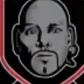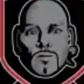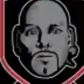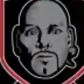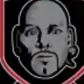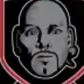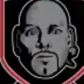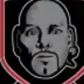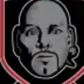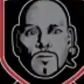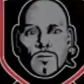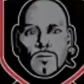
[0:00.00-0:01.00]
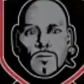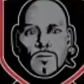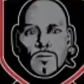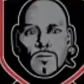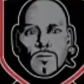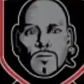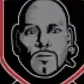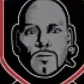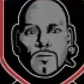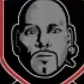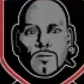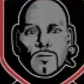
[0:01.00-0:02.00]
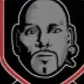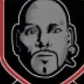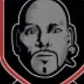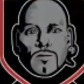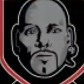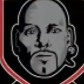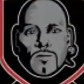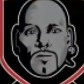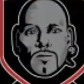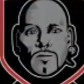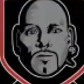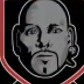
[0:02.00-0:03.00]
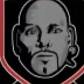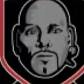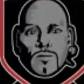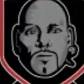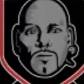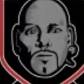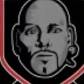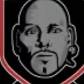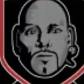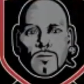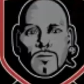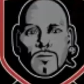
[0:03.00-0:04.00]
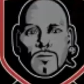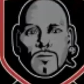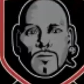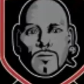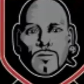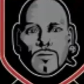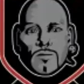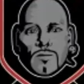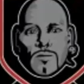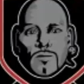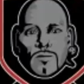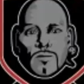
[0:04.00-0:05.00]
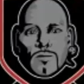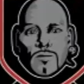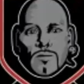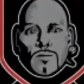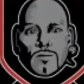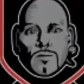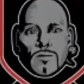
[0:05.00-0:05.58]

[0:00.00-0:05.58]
No words are spoken by the person on screen.